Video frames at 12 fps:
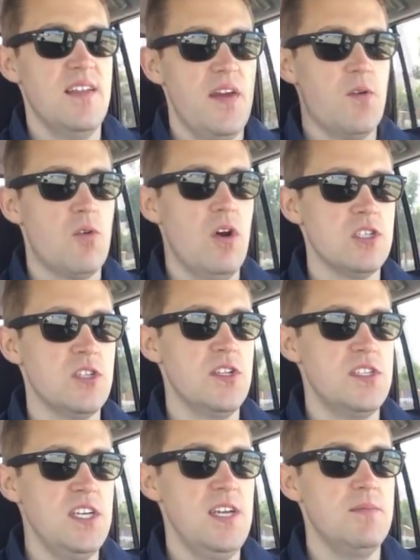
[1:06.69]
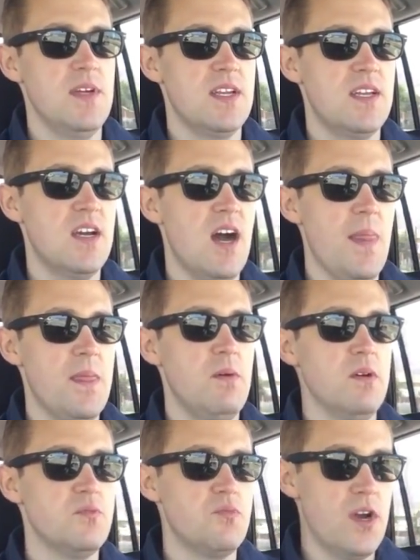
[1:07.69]
they were also the team that caught the
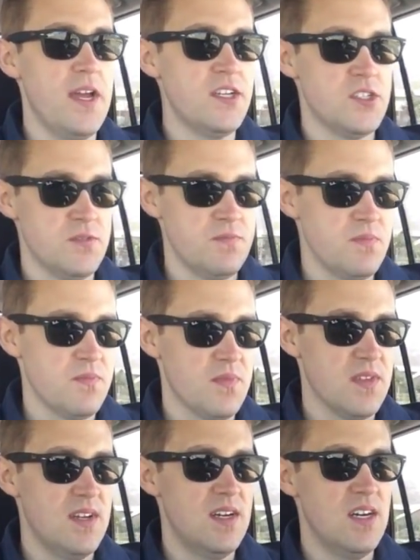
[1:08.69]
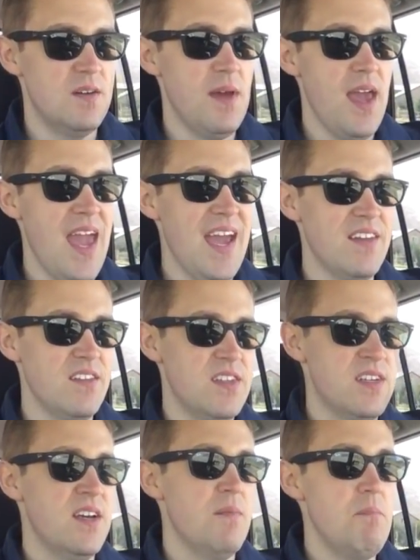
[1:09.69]
most breaks and
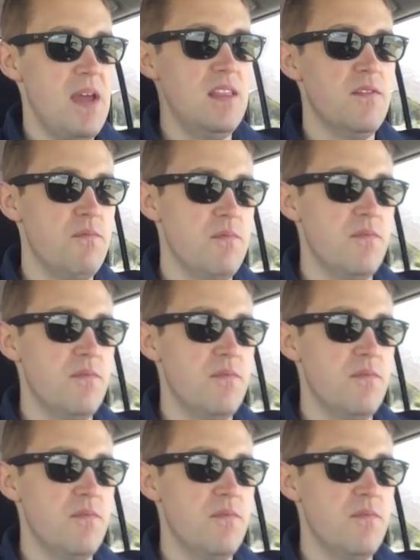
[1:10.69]
made